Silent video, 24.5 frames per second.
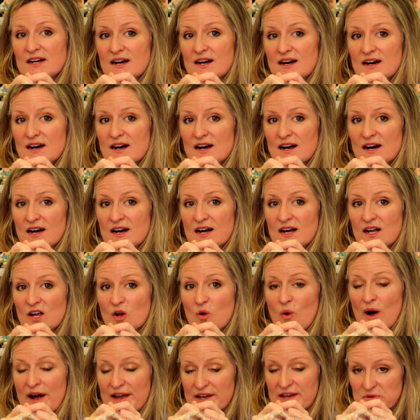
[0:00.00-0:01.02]

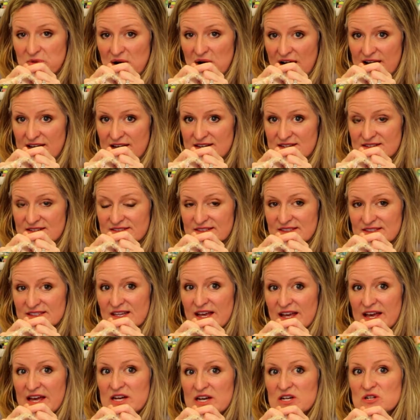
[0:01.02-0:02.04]
Quiet Riot,
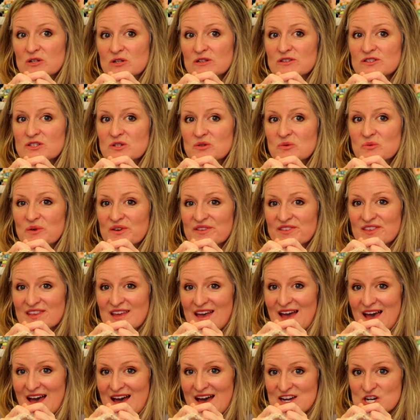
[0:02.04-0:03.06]
held with
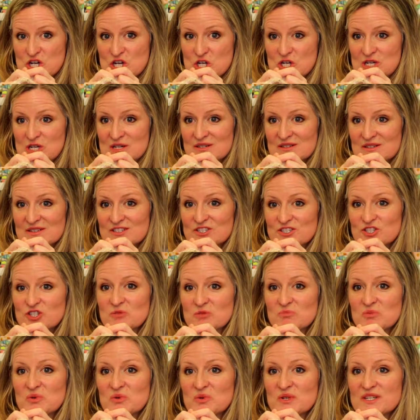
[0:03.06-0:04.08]
the Ash
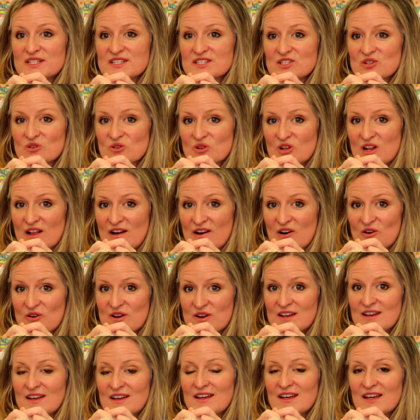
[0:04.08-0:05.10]
Shibui Silk Cloud.